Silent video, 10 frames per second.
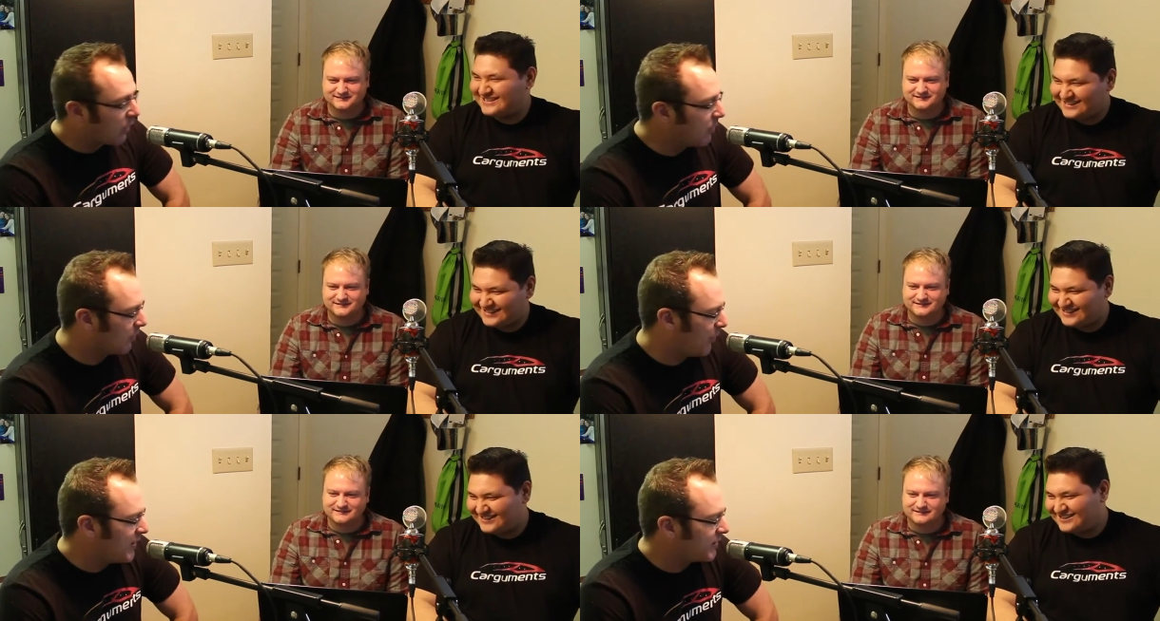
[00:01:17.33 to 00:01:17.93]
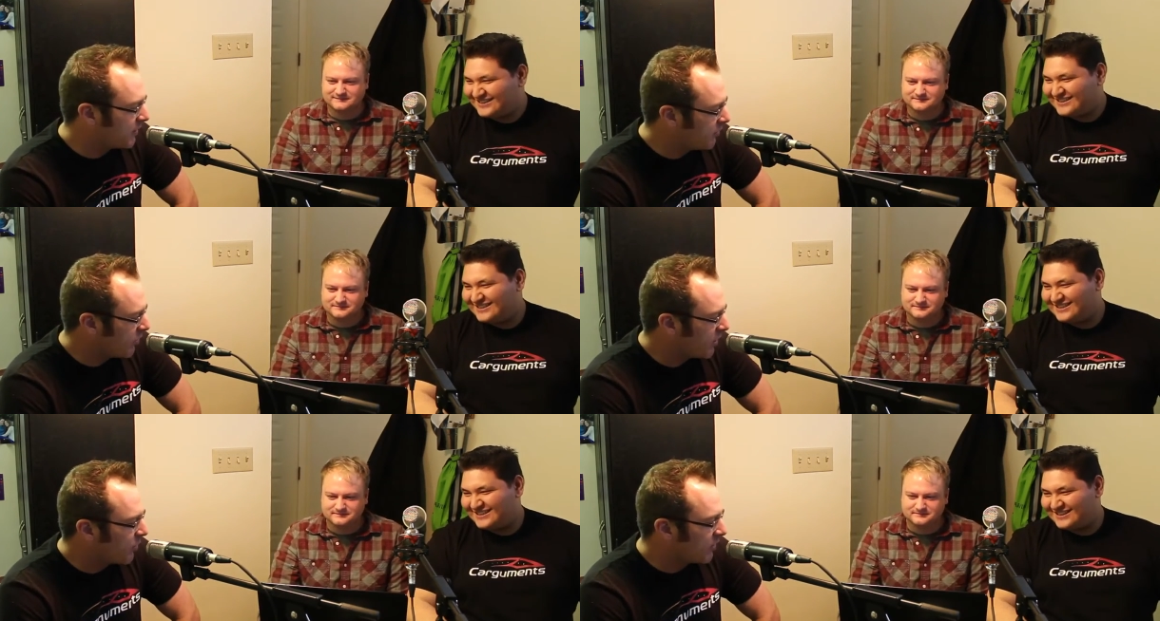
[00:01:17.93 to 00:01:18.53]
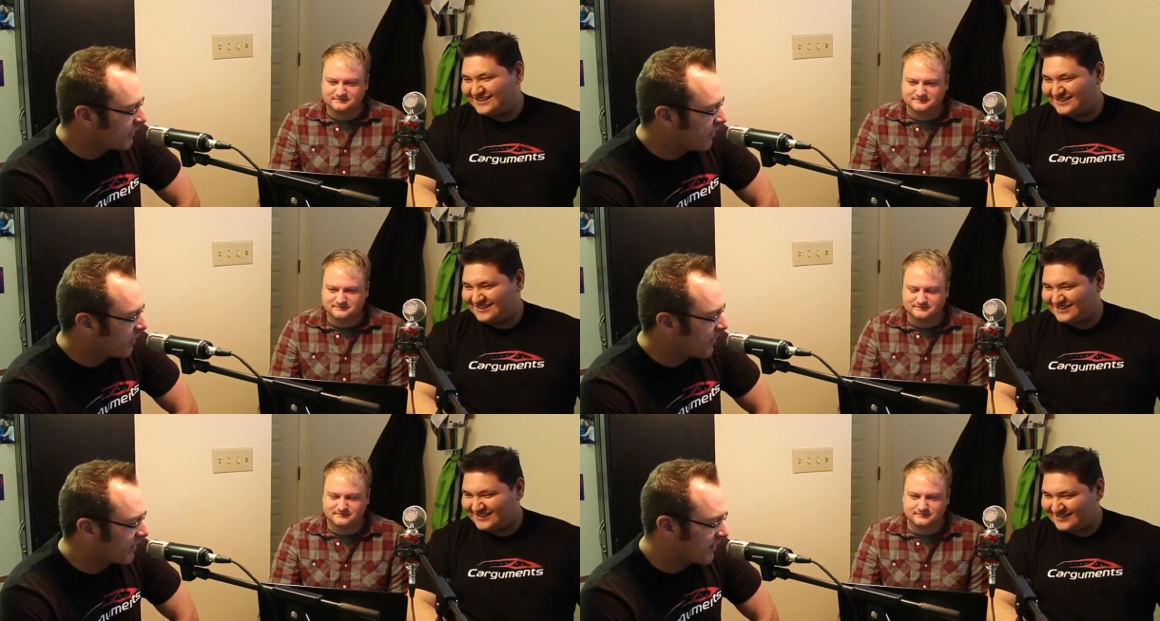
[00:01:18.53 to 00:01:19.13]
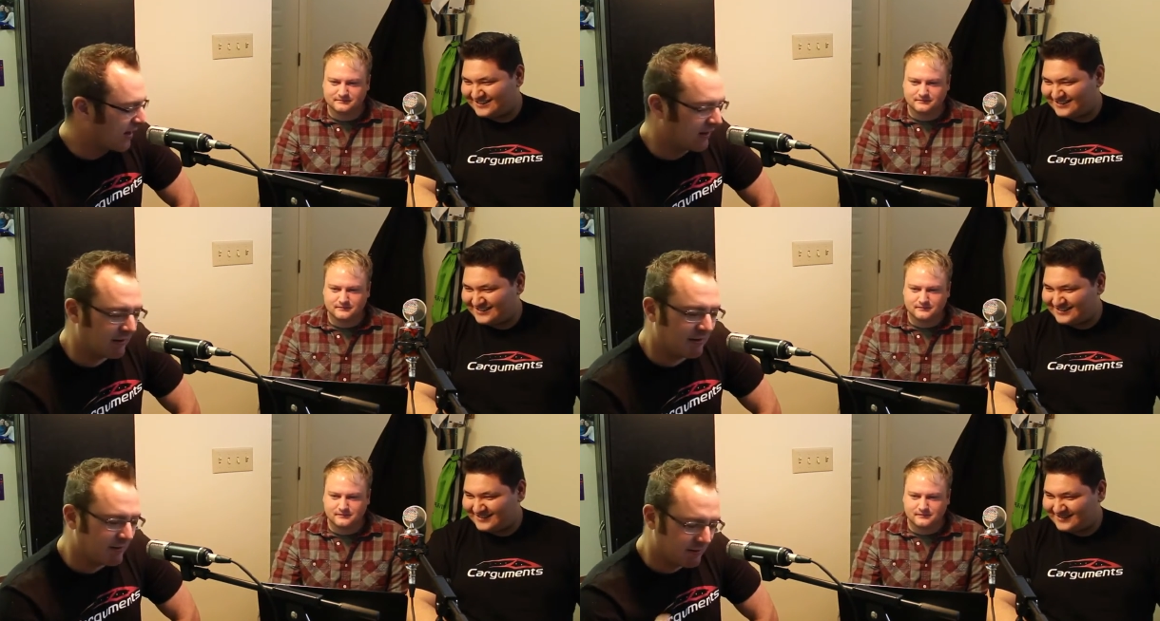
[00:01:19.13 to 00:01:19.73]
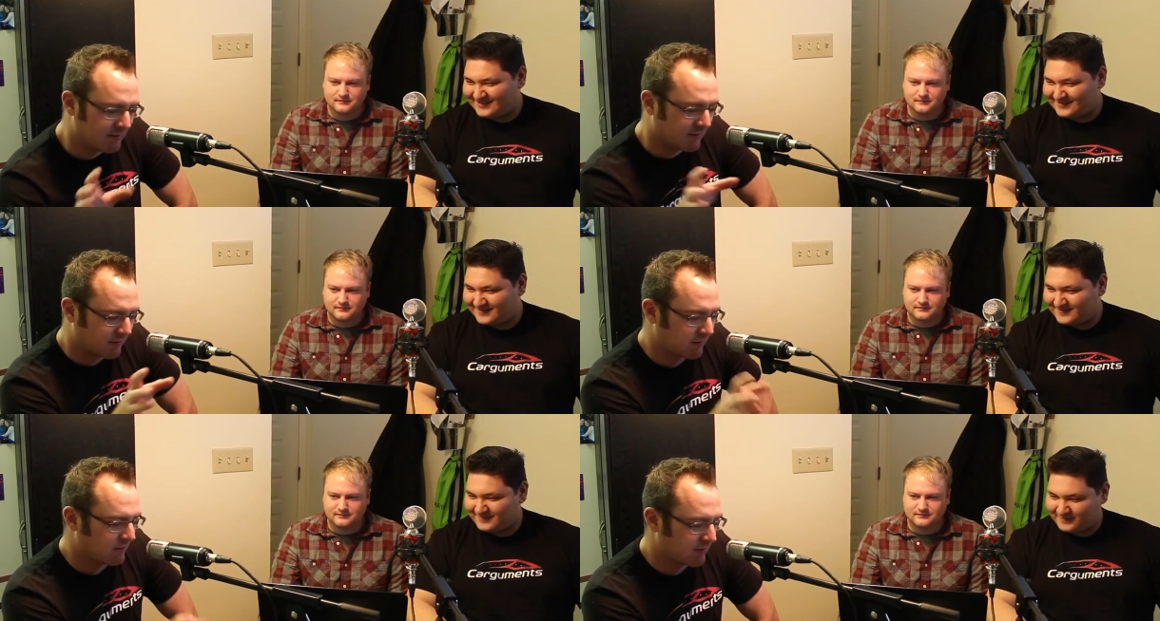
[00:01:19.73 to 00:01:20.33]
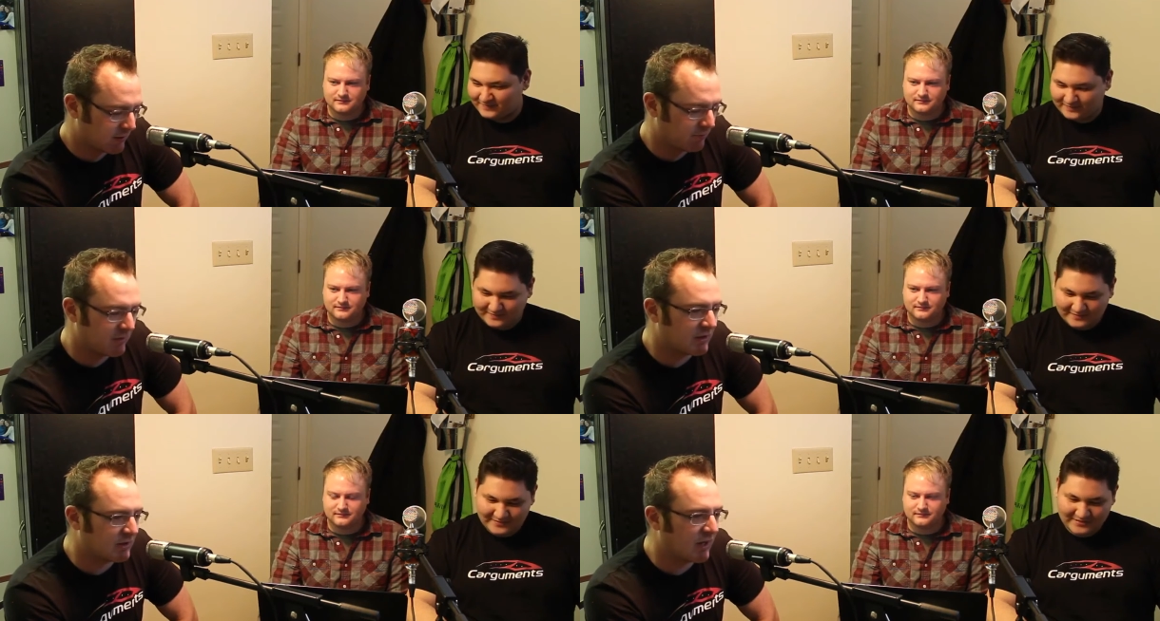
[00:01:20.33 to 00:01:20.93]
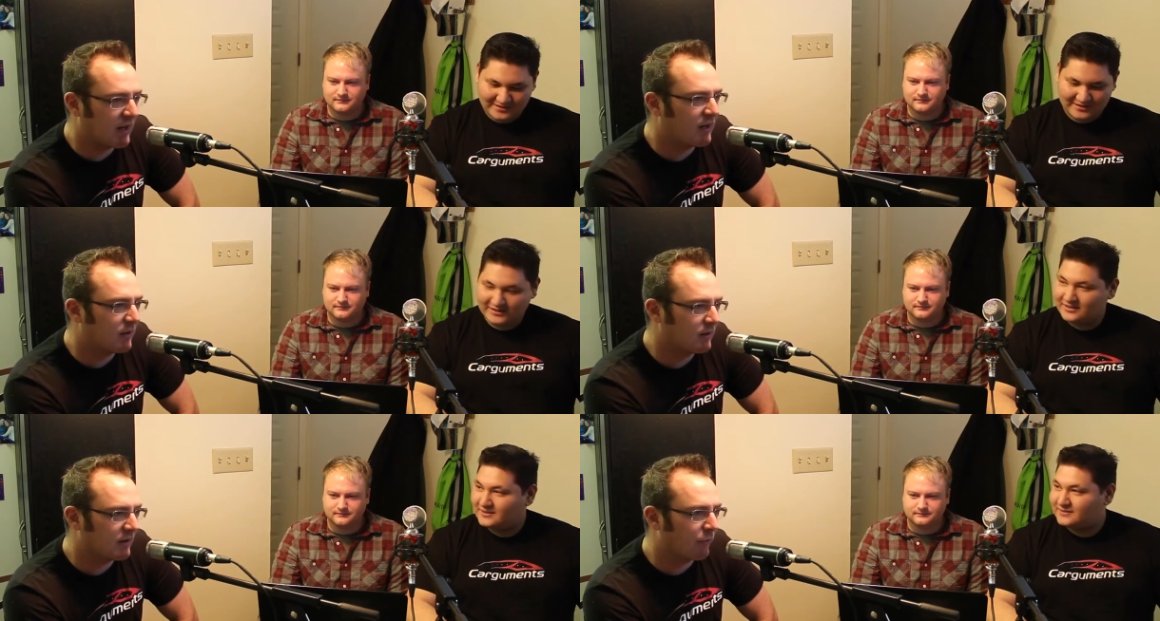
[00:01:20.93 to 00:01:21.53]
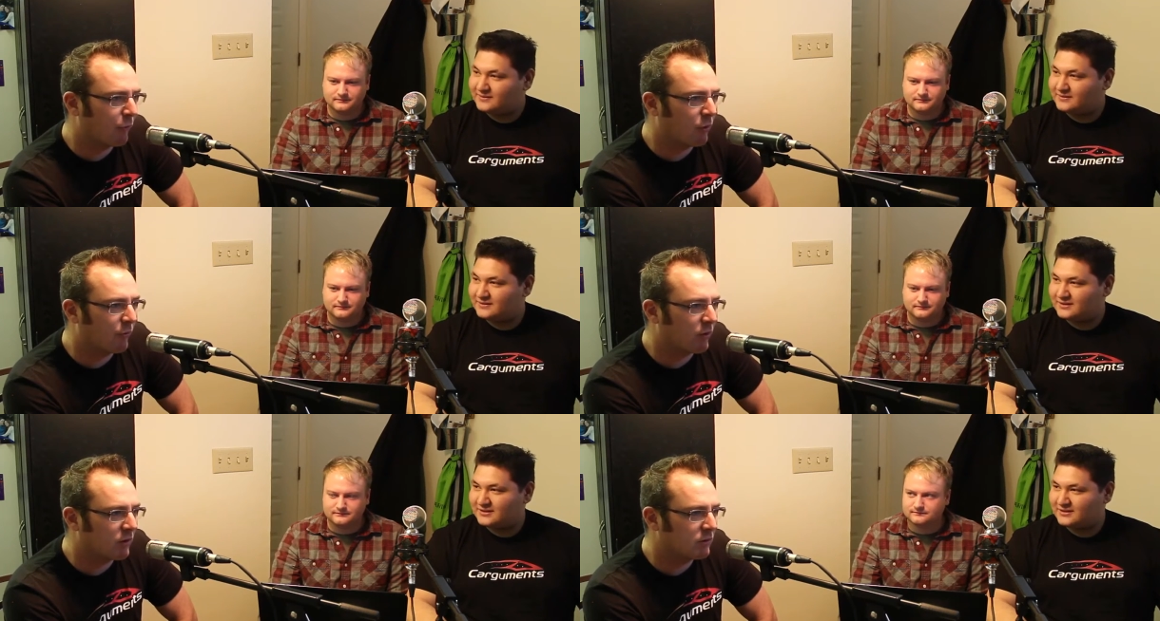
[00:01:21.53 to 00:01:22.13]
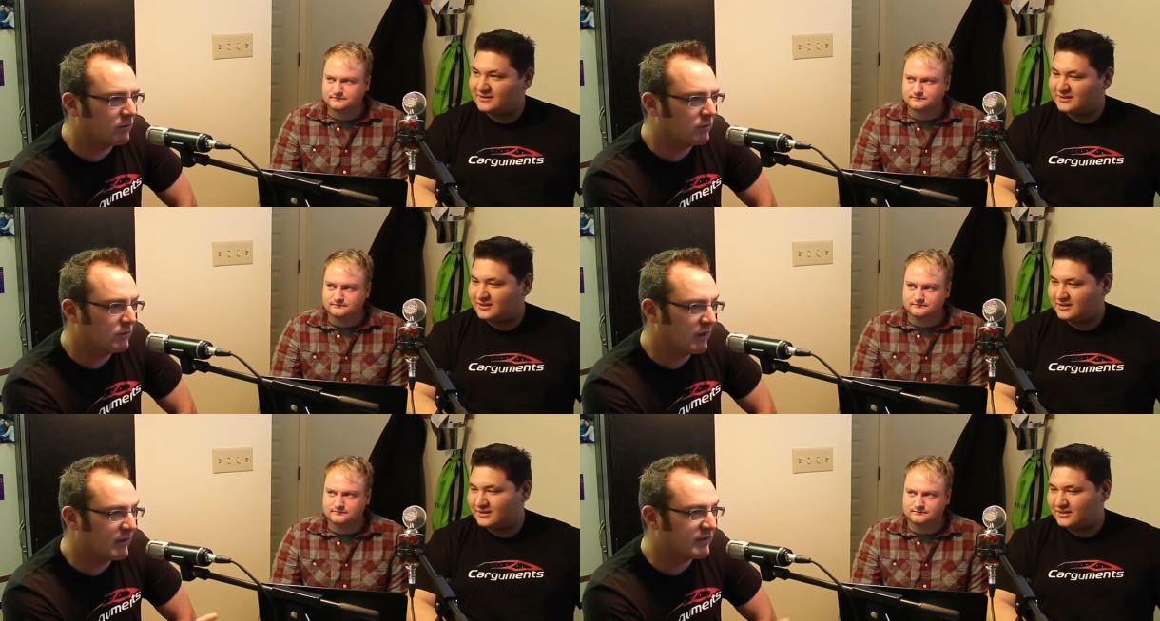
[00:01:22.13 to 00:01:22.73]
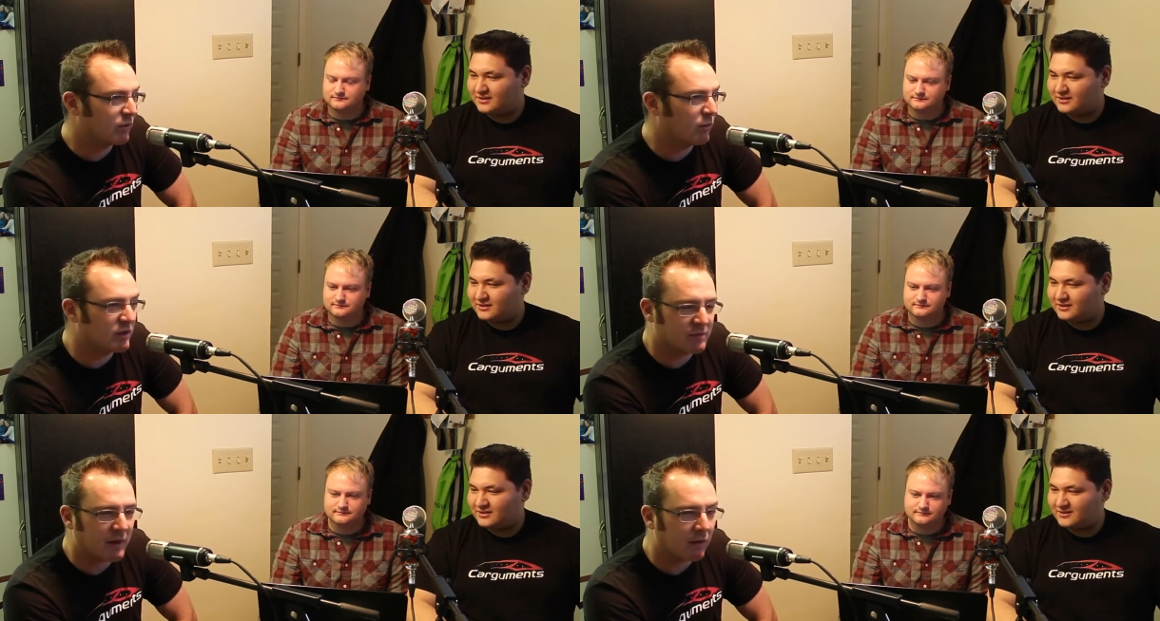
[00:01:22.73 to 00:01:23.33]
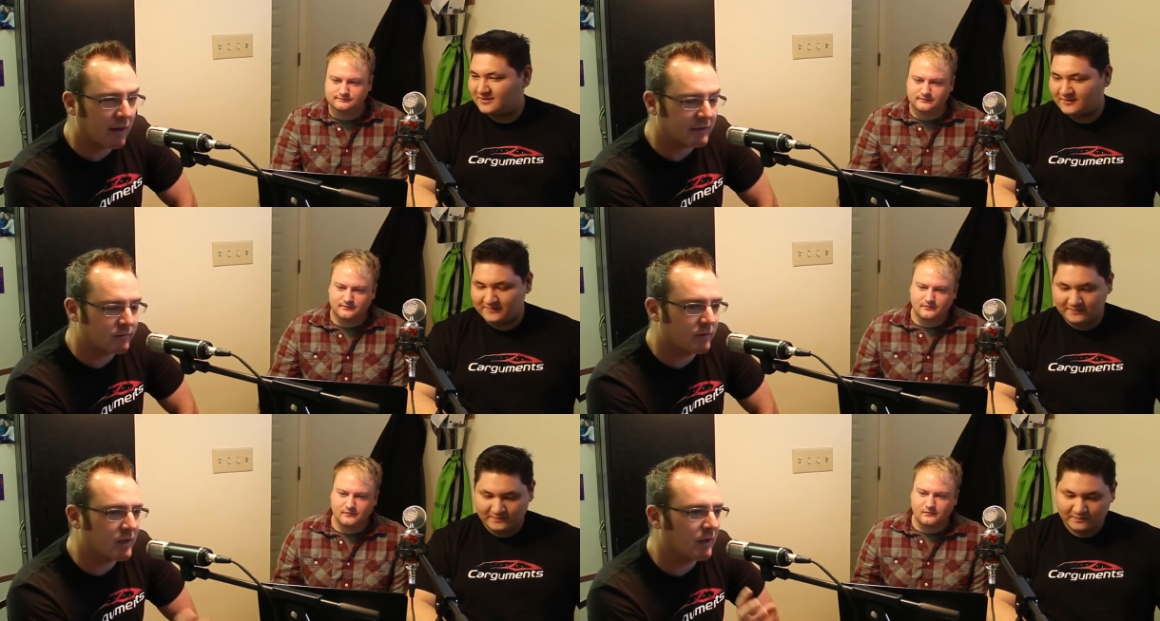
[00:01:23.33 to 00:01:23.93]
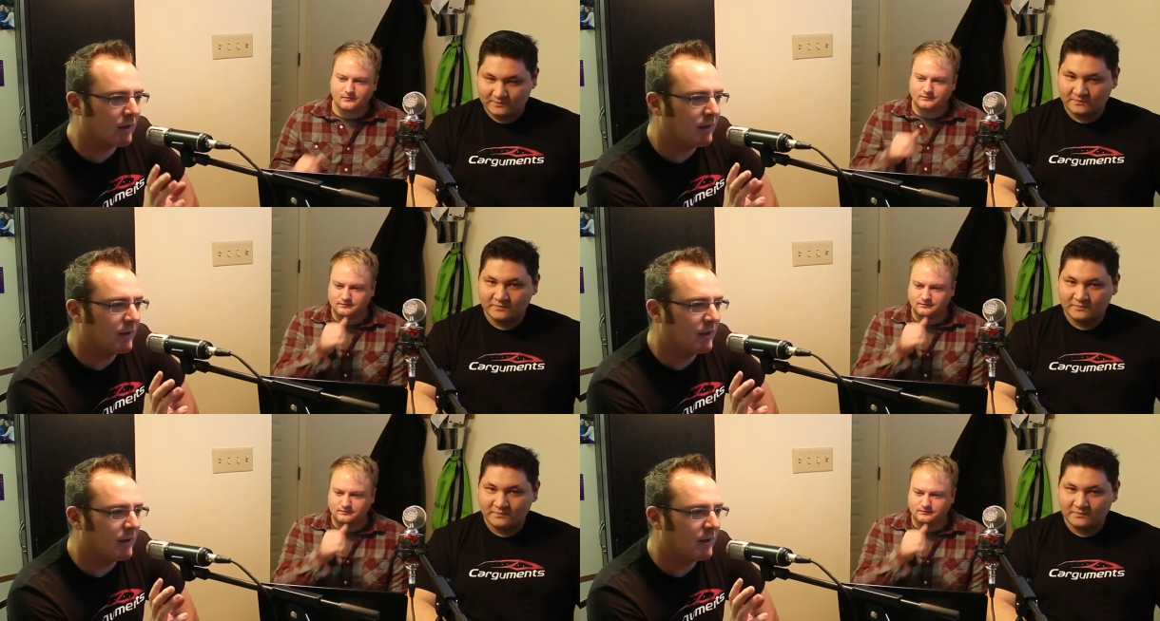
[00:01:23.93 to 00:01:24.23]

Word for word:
Speaker 1: well, basically, what I want to talk about tonight is something that's kind of at the forefront, at least it was about last week.